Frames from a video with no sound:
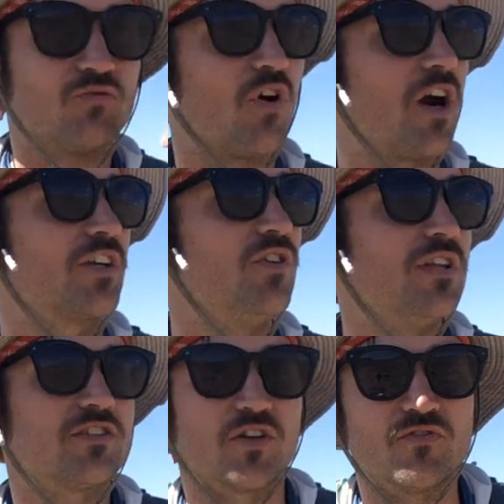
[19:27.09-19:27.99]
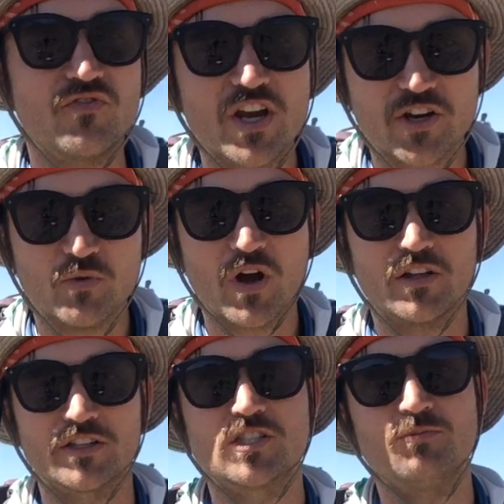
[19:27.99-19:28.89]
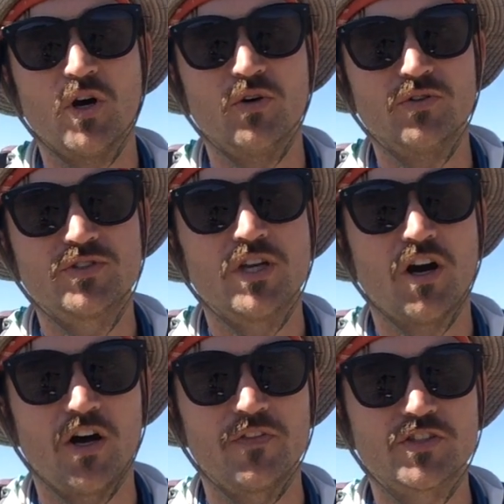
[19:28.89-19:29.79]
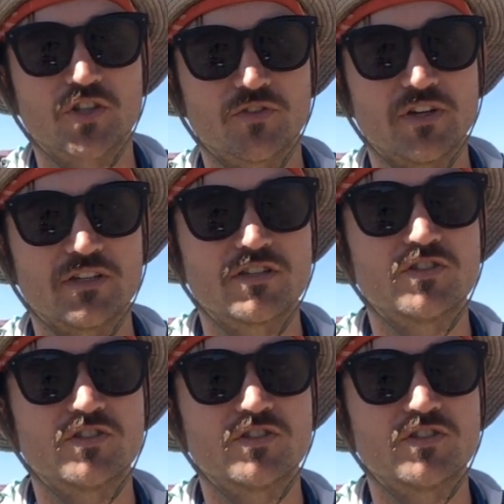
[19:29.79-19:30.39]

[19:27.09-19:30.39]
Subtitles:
rock units are very well exposed on the surface,